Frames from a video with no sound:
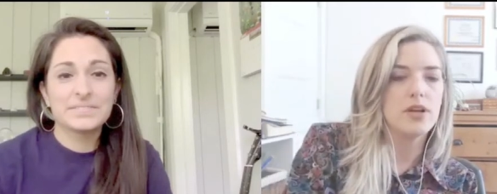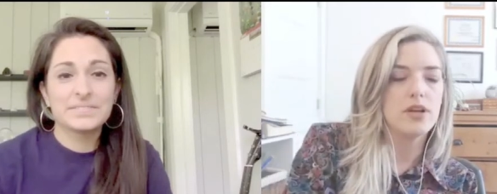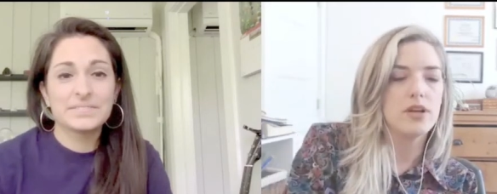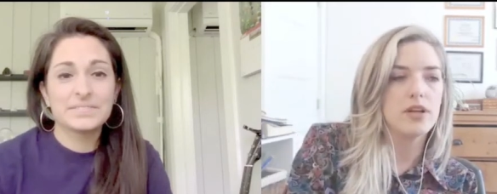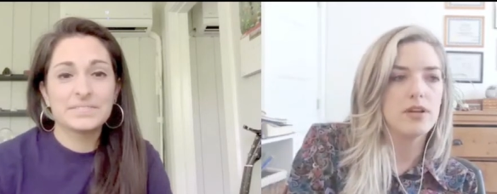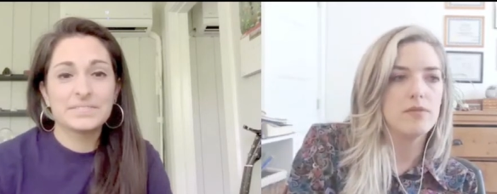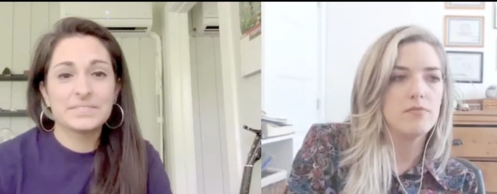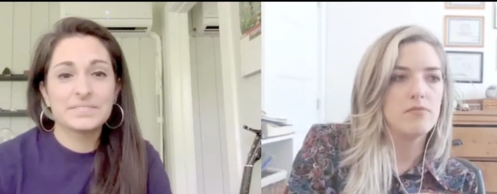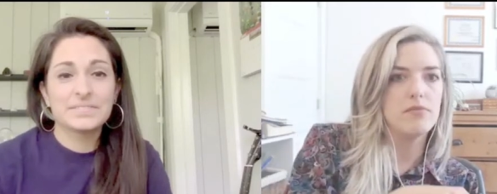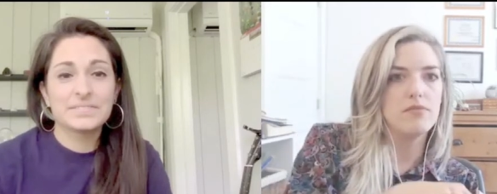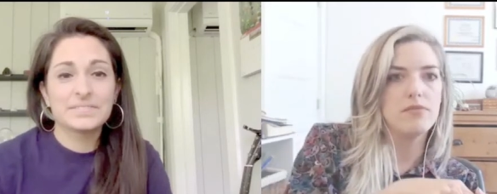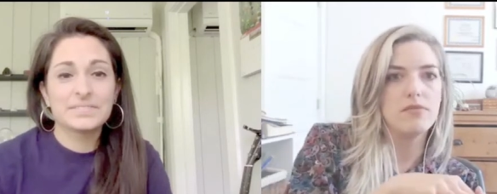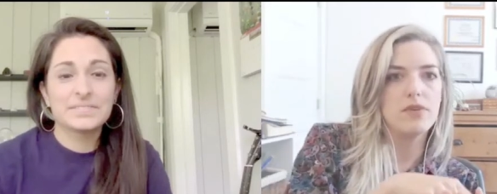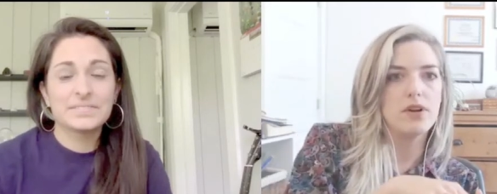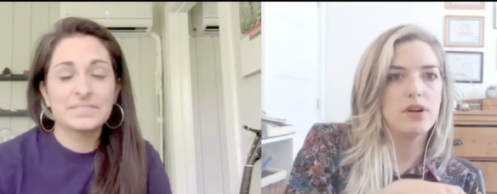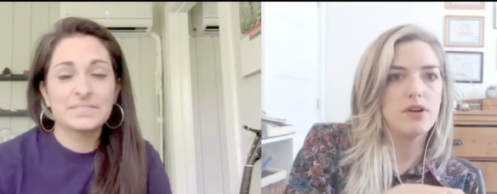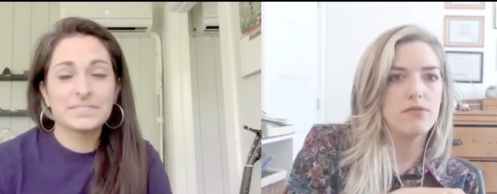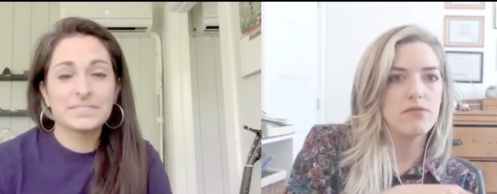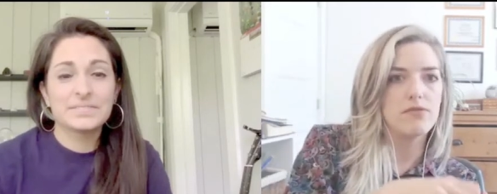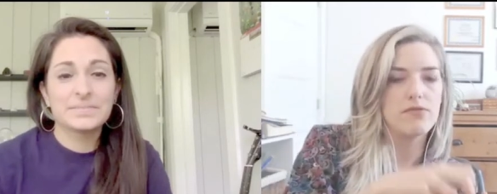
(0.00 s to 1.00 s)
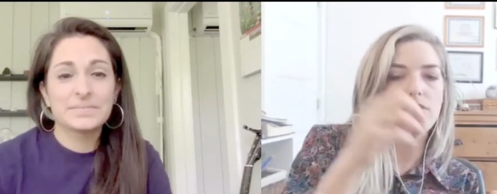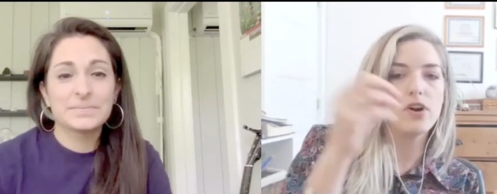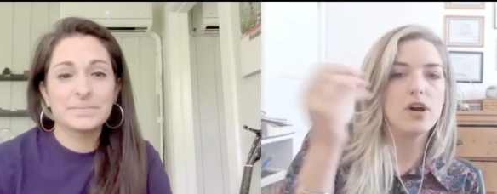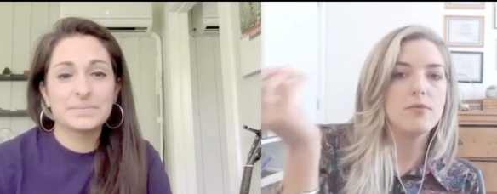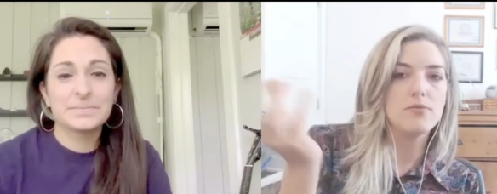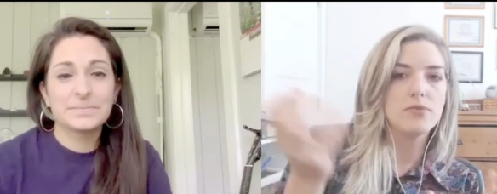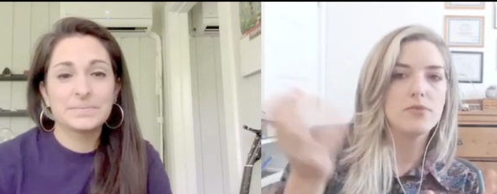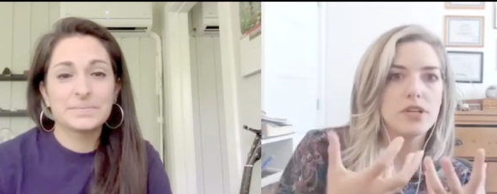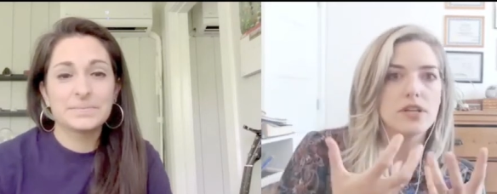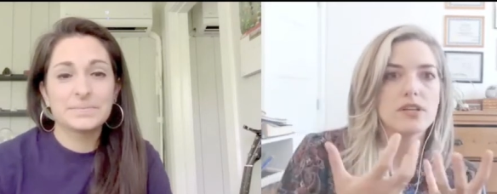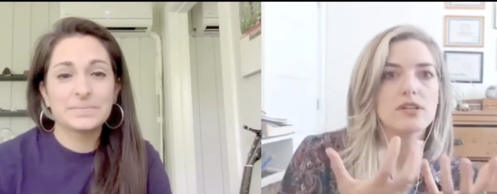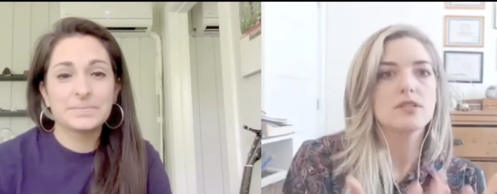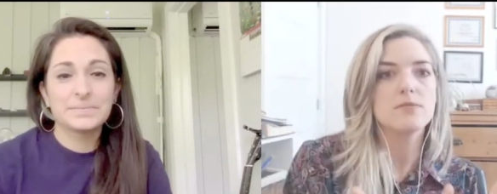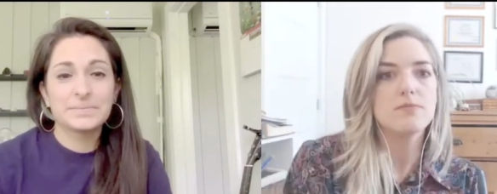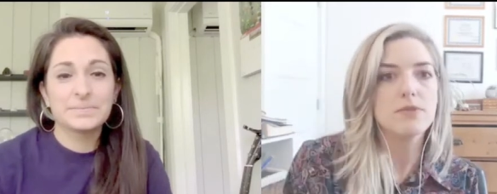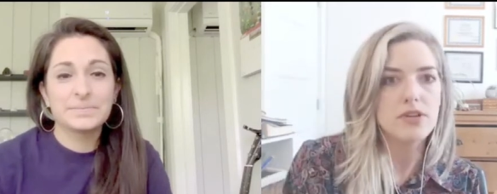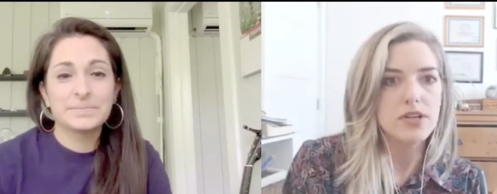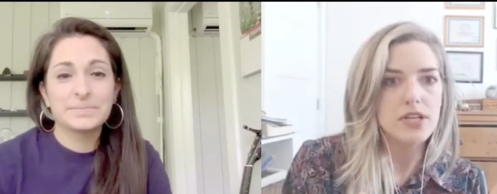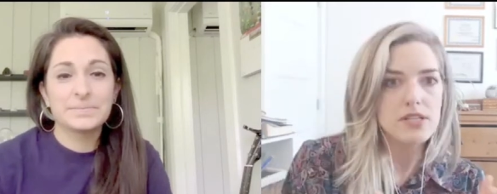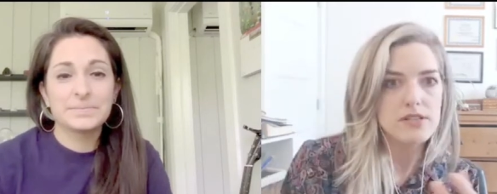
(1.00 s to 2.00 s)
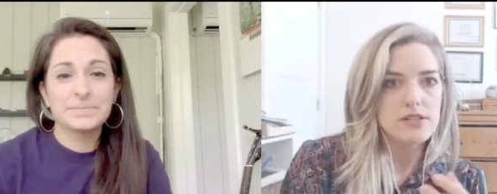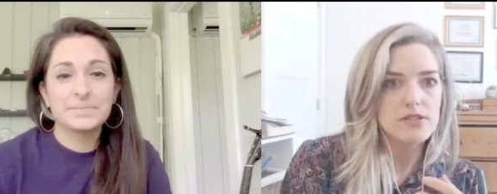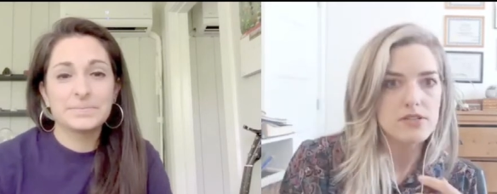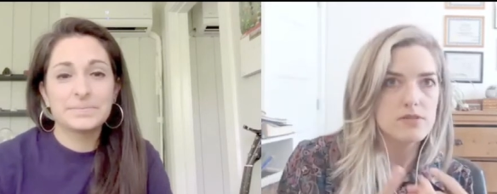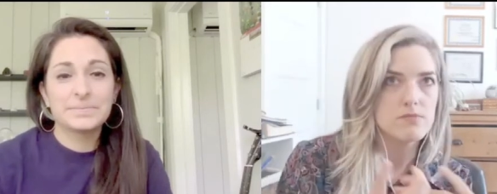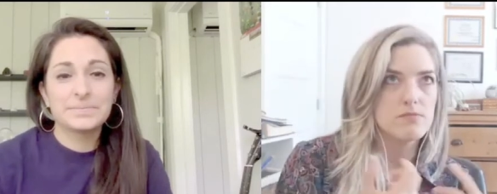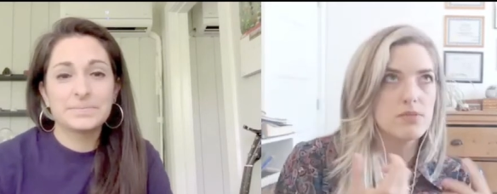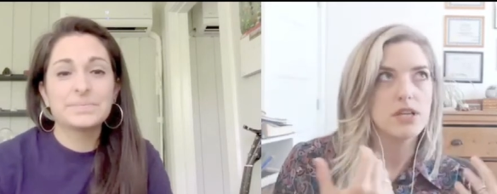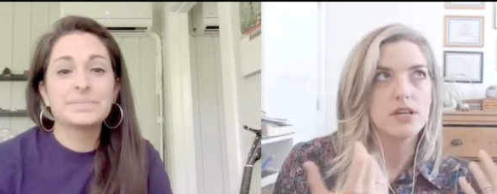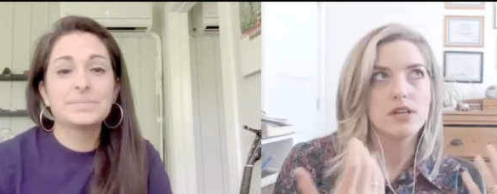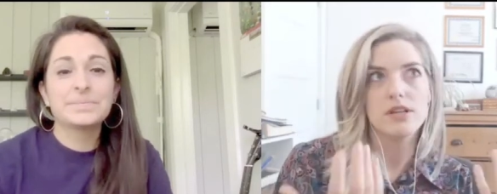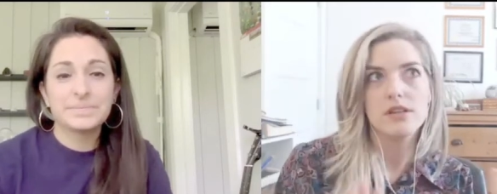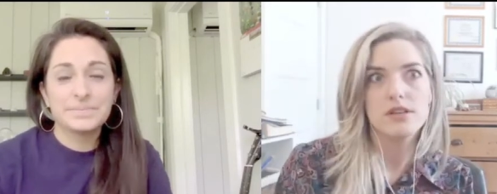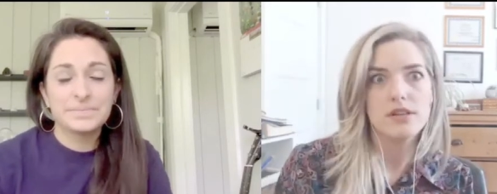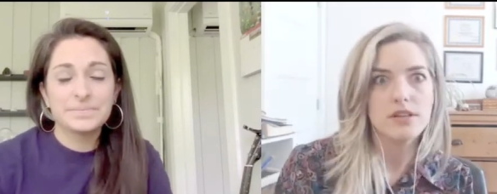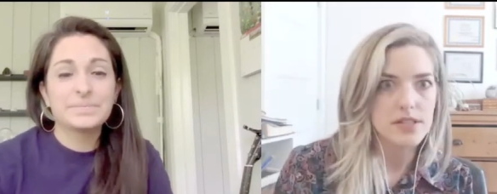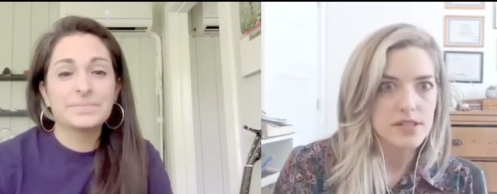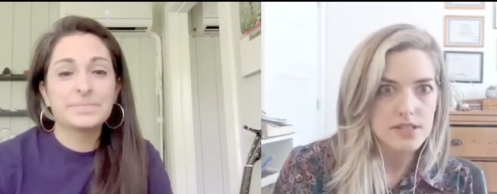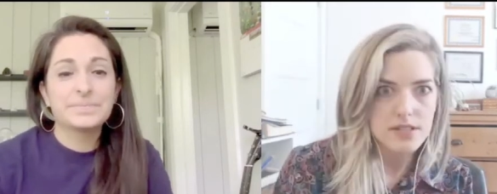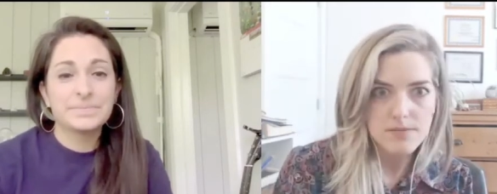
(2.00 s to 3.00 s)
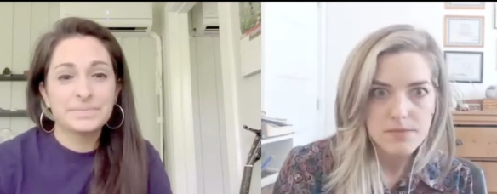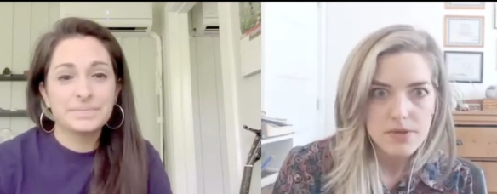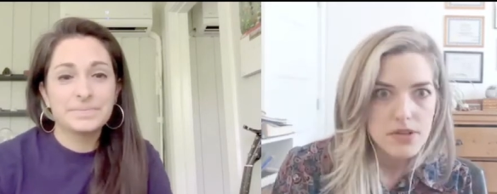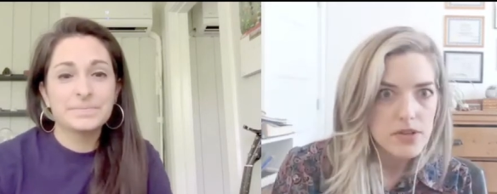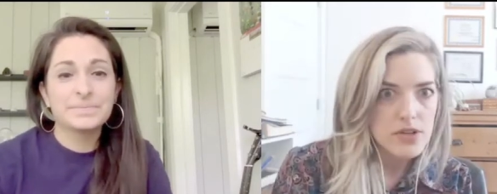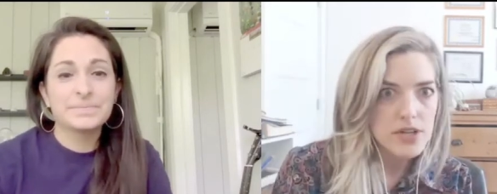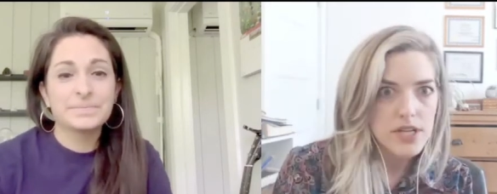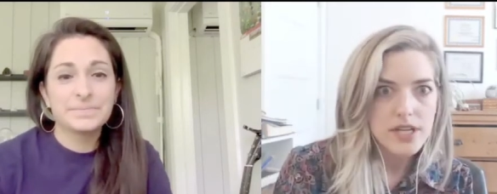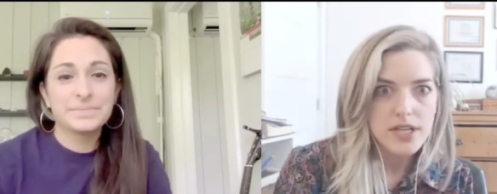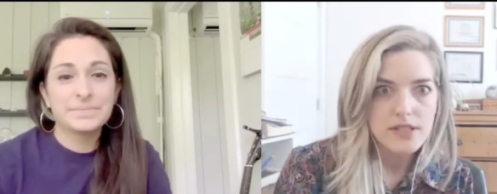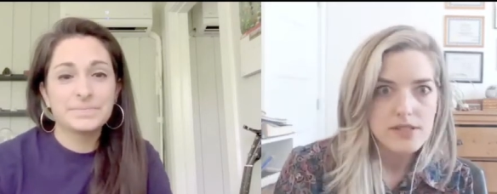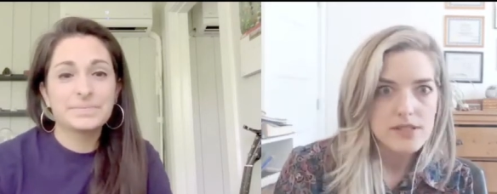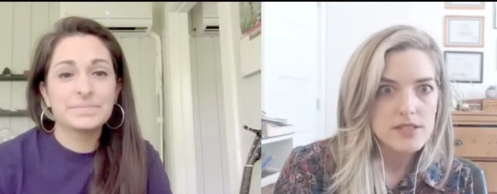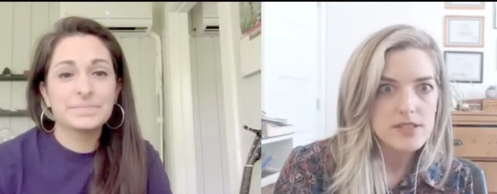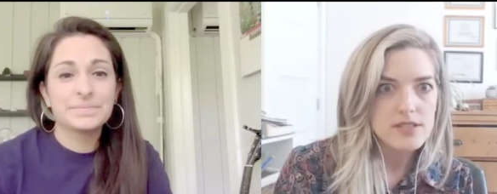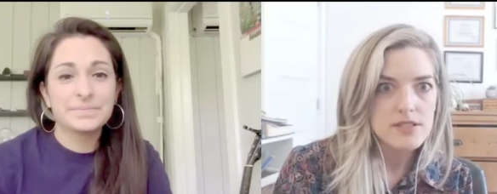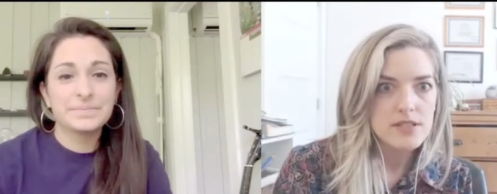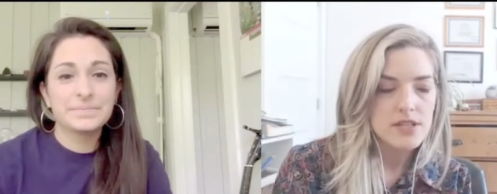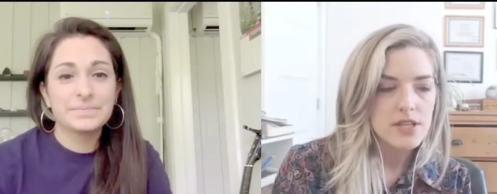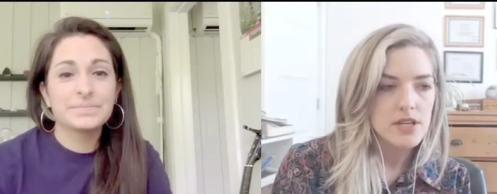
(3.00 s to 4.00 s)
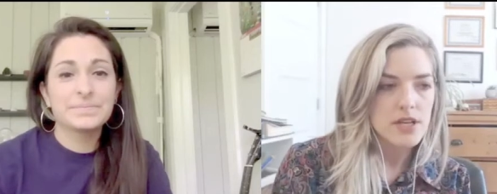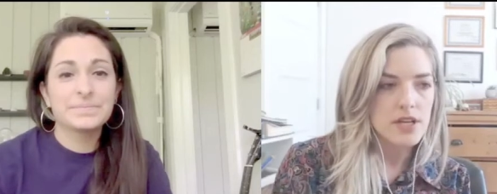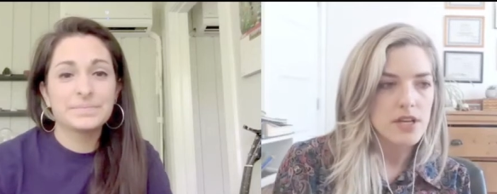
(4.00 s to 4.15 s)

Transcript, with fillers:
Speaker 1: and uh, from the experience and just be in the experience,